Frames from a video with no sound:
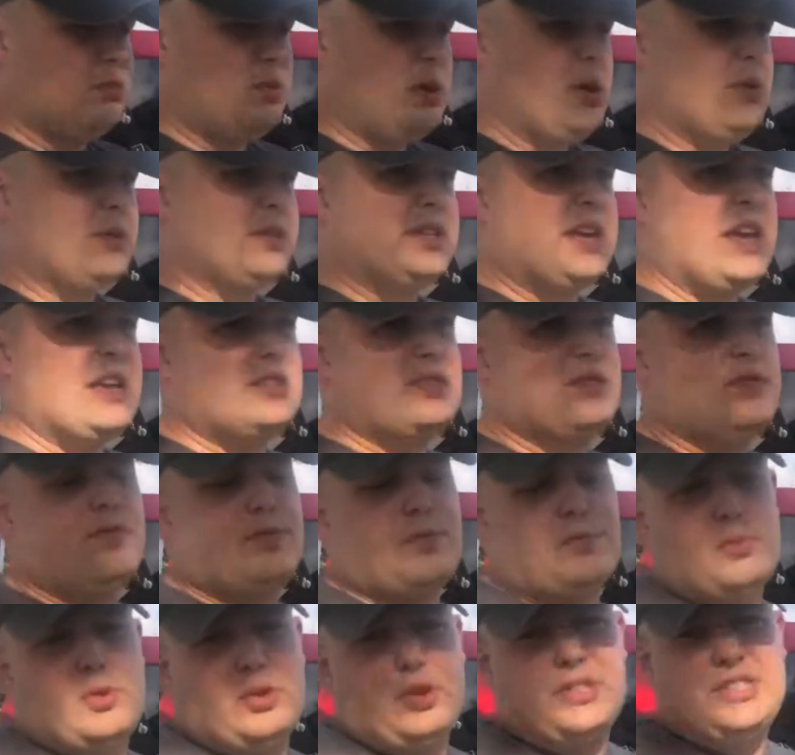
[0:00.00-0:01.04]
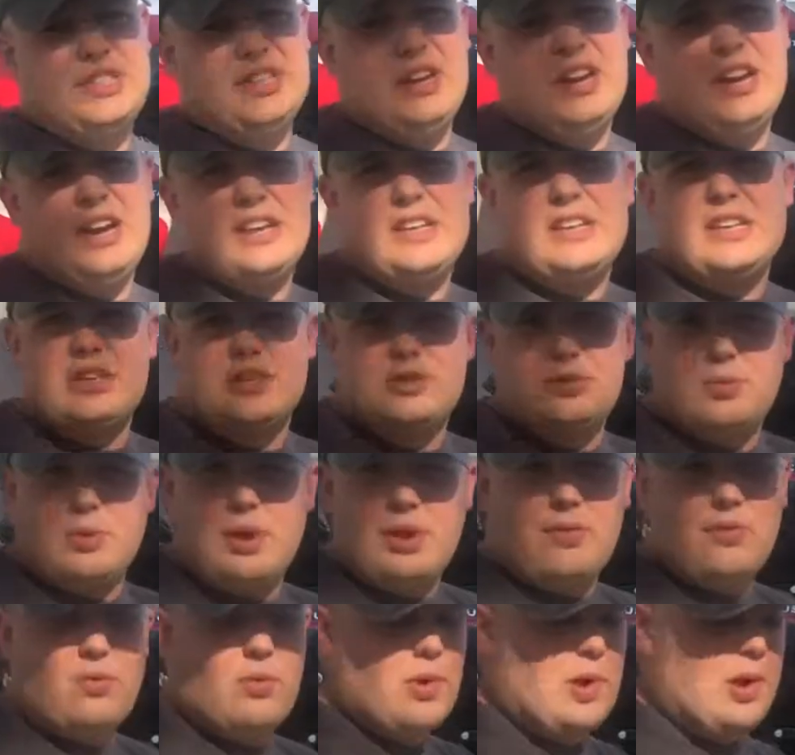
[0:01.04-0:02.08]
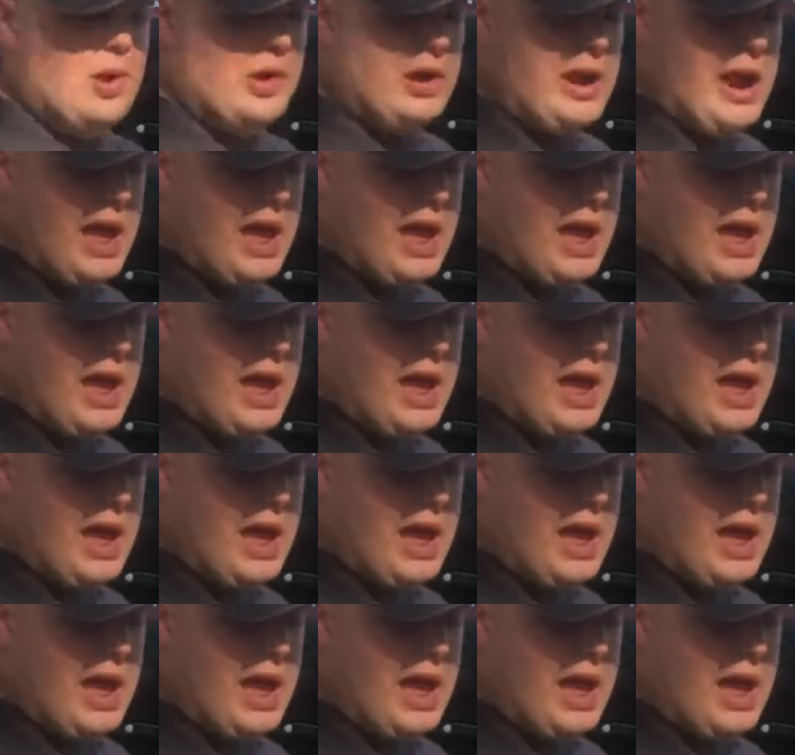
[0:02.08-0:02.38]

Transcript: he was asking for military IDs whenever we were